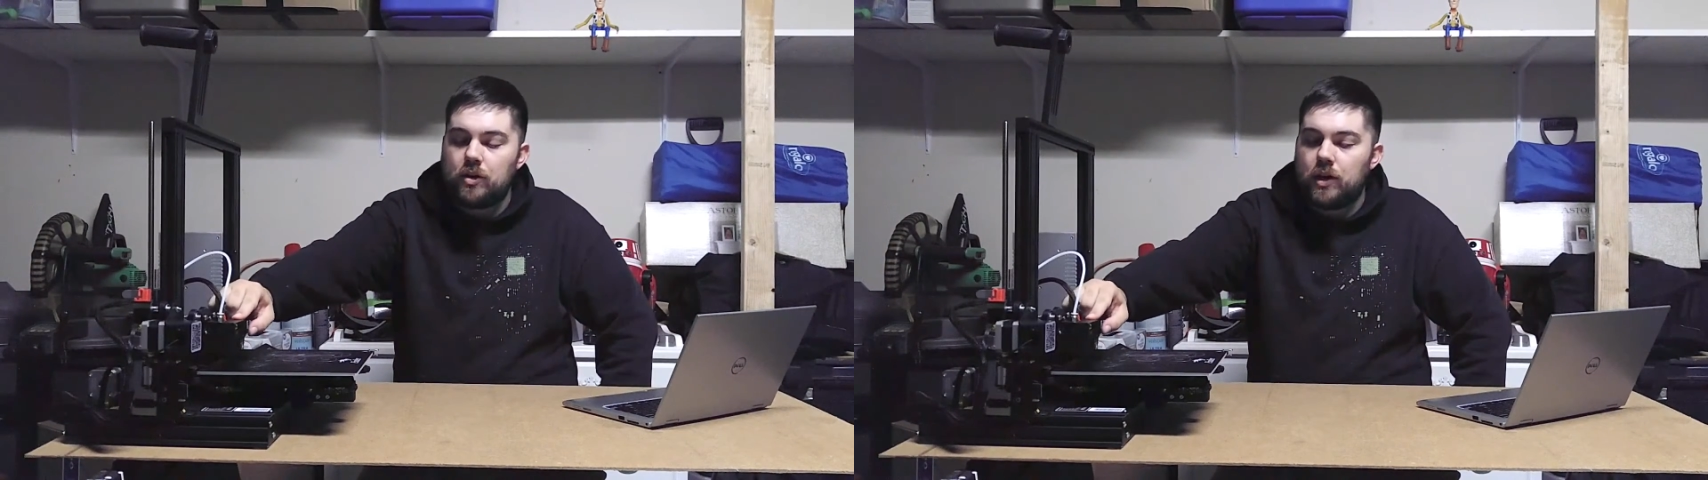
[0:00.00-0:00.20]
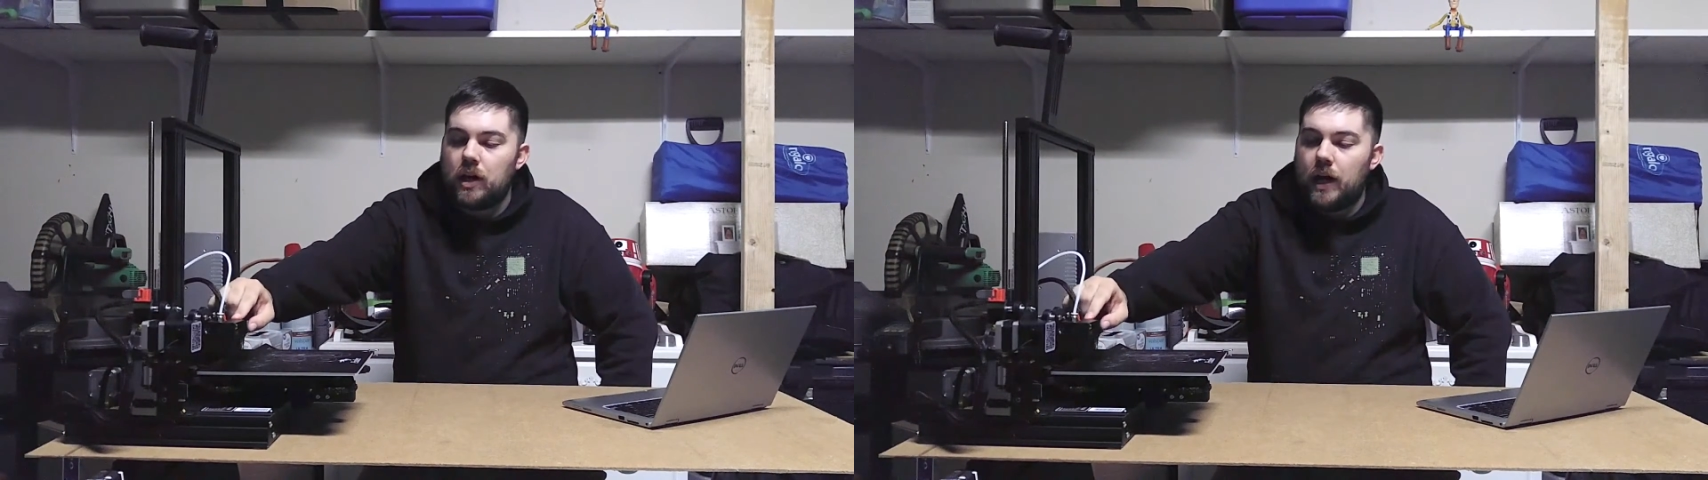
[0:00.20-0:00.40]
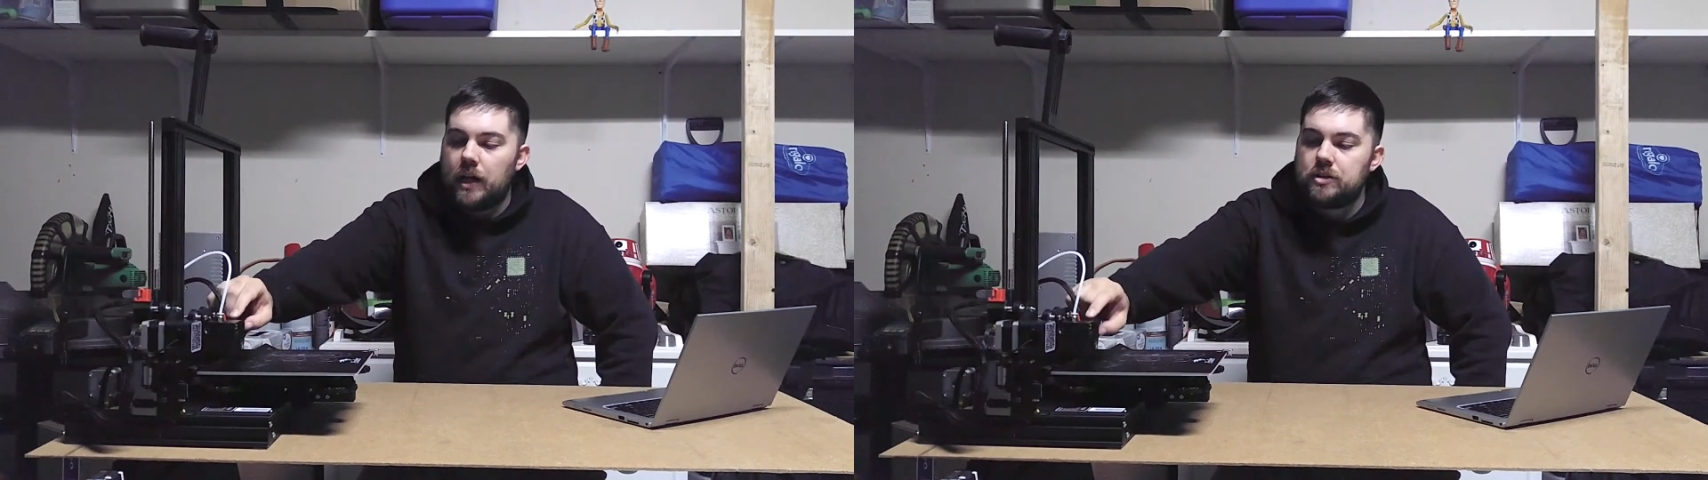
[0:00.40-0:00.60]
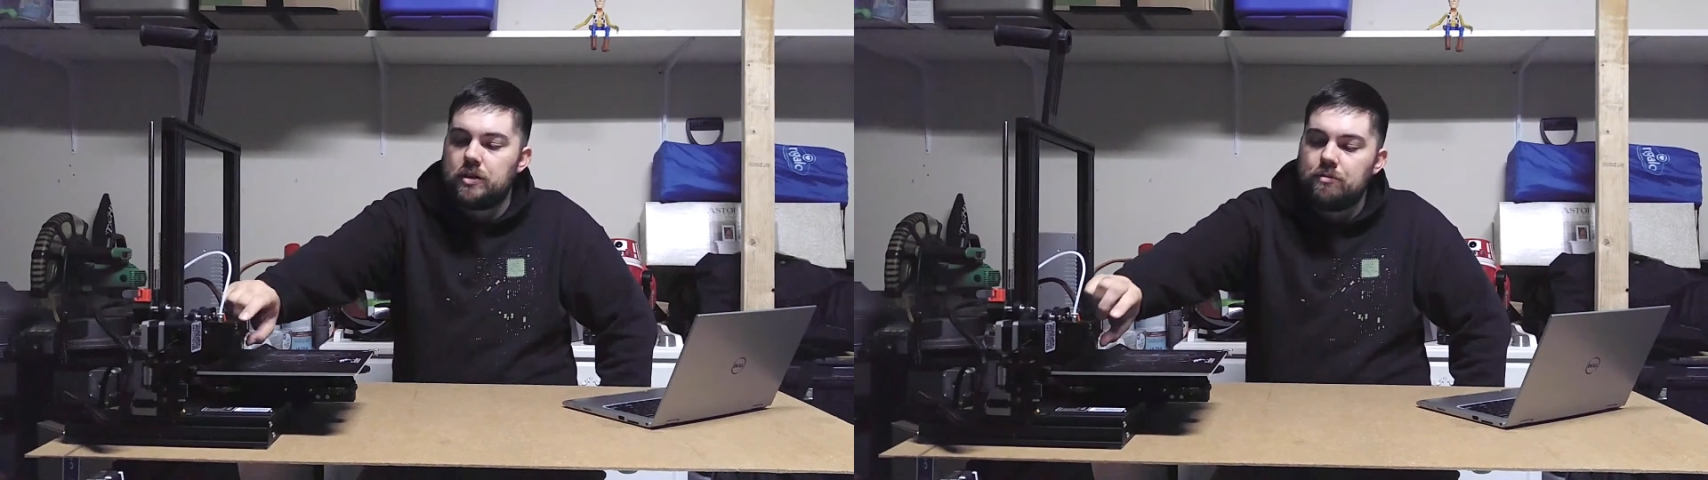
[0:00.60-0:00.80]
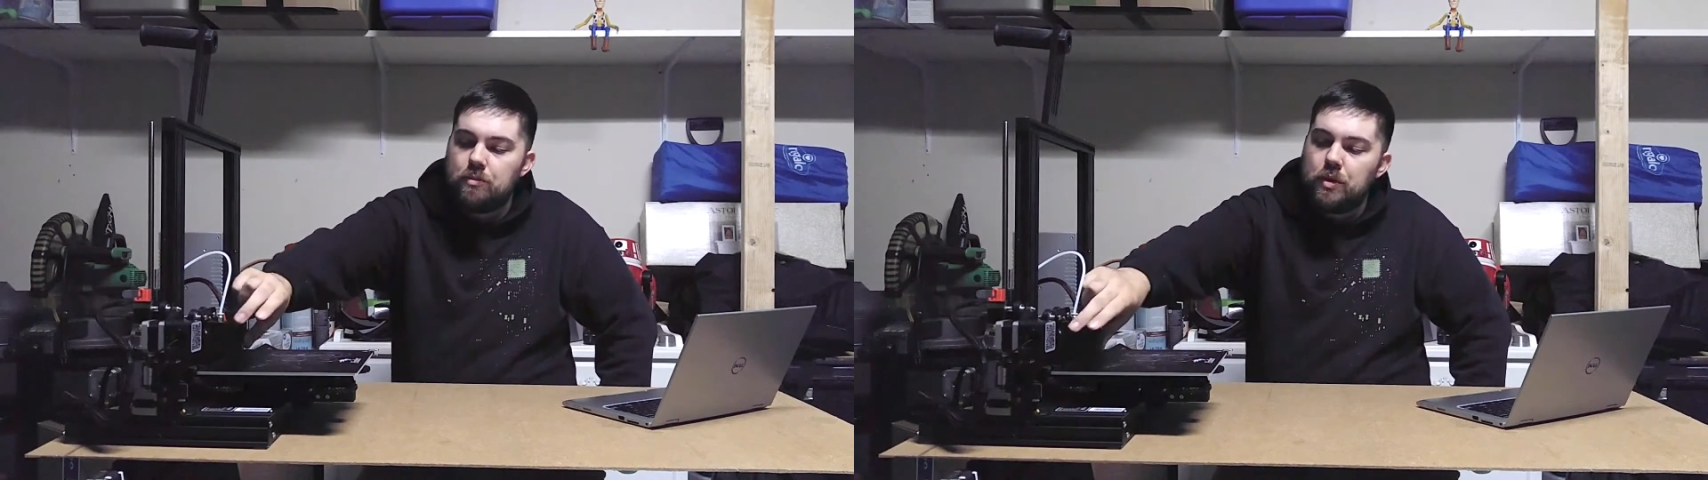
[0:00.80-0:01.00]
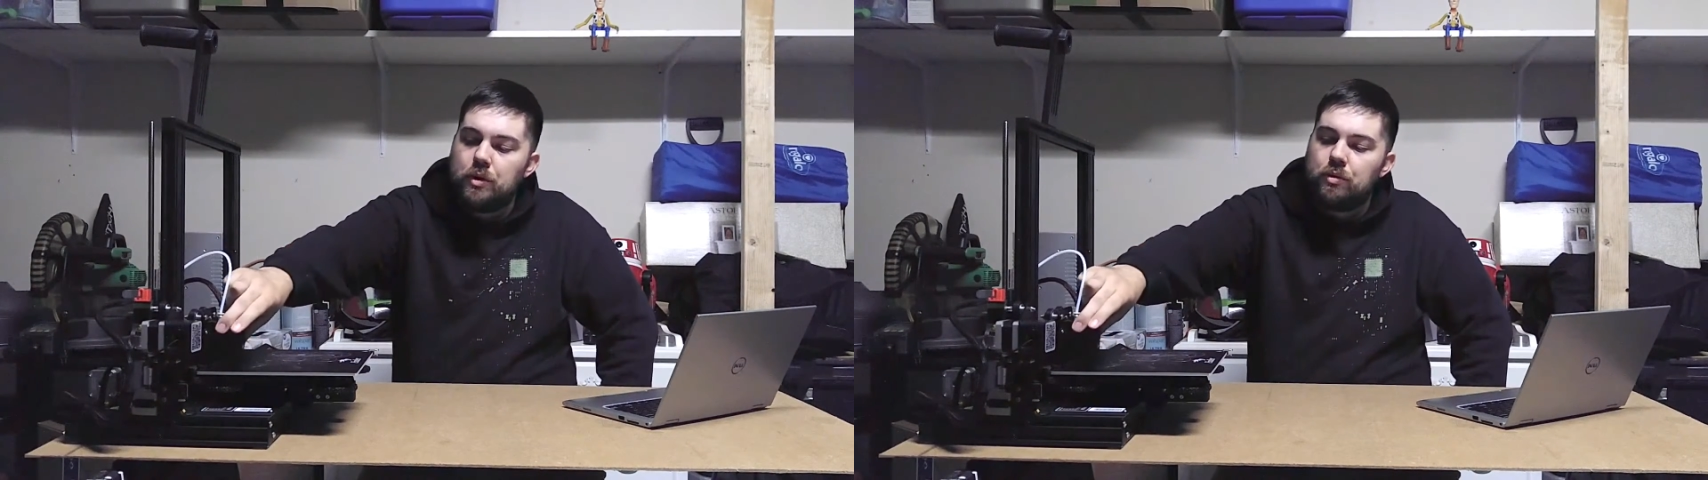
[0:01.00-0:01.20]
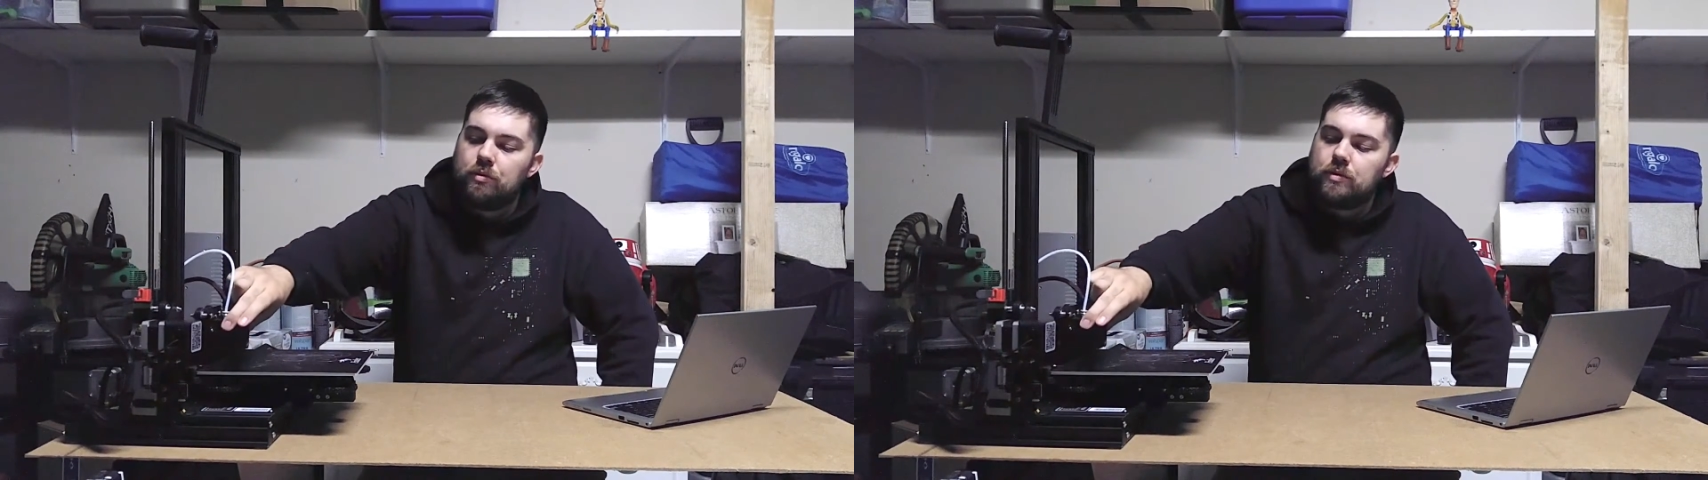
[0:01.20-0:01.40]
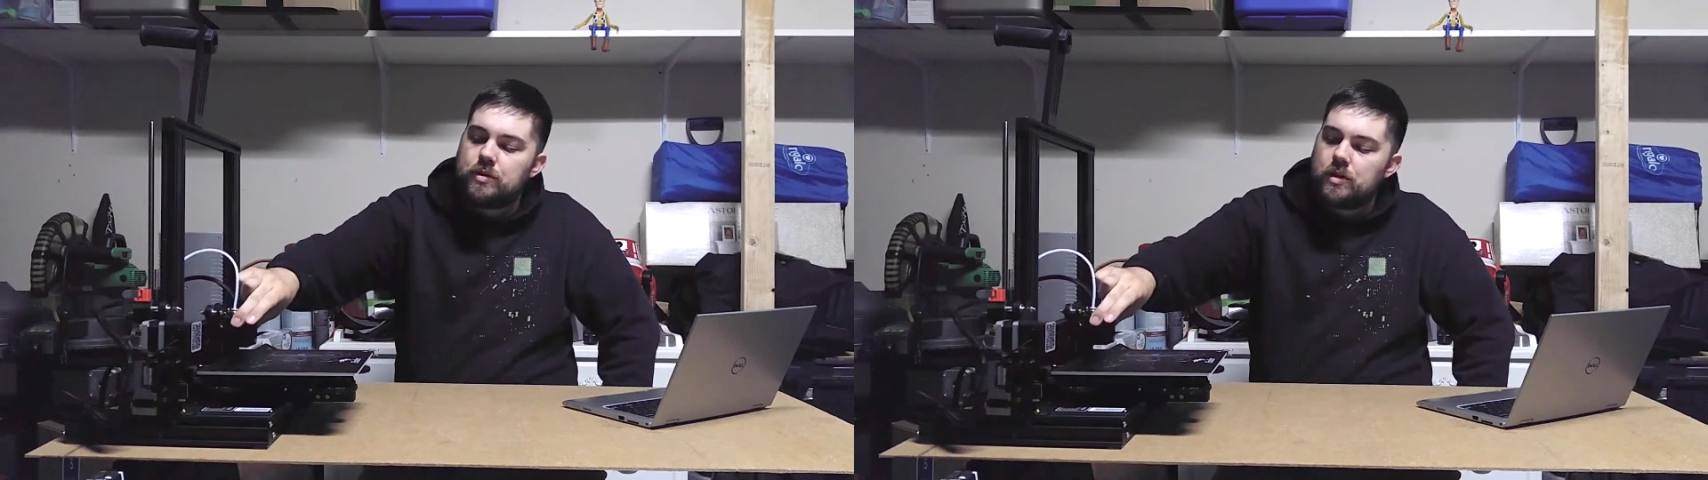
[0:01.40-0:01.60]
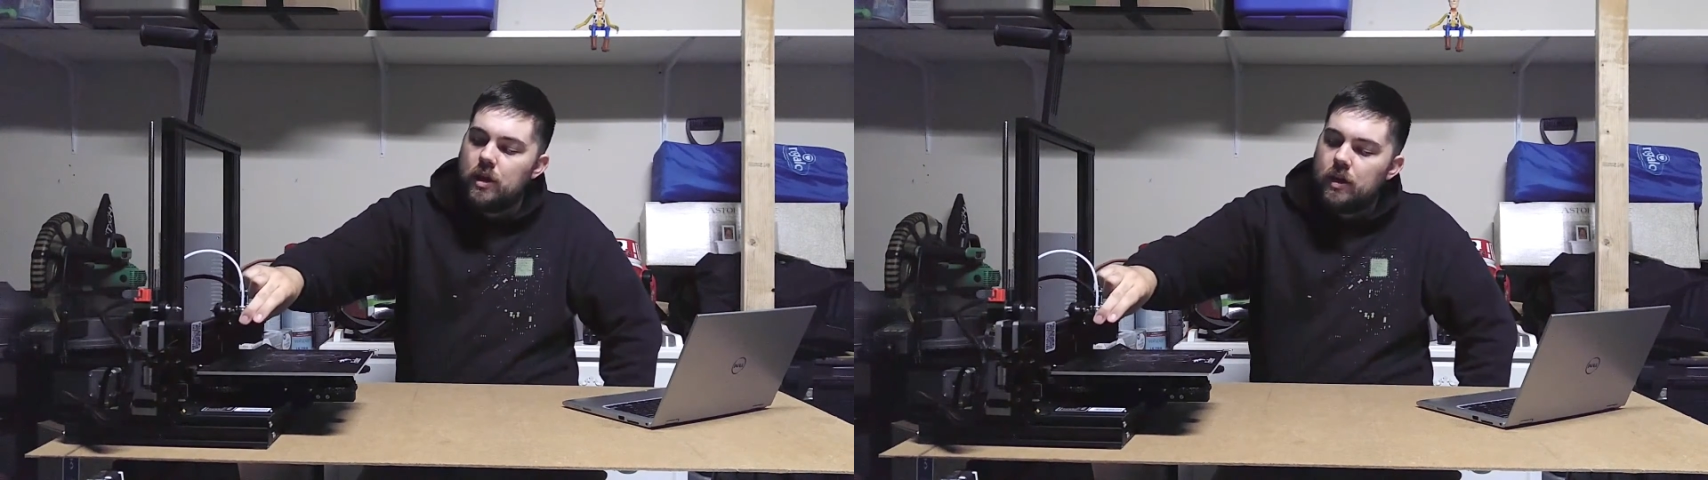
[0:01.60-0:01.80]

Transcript: that actually moves